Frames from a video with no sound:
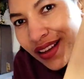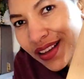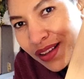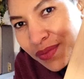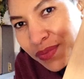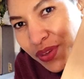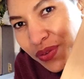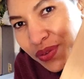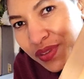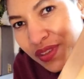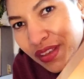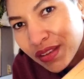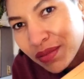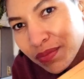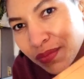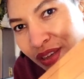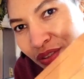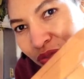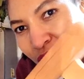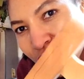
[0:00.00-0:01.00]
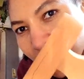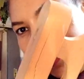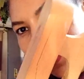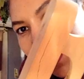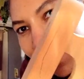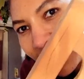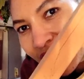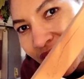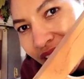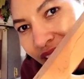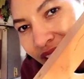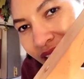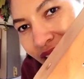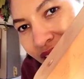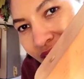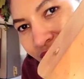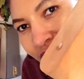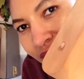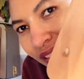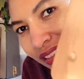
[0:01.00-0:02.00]
I'm using my trusty
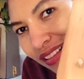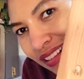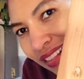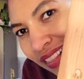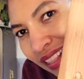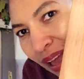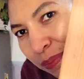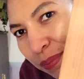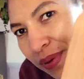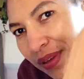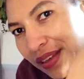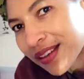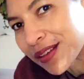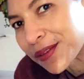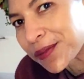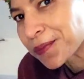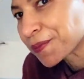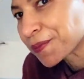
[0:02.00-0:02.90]
clapper.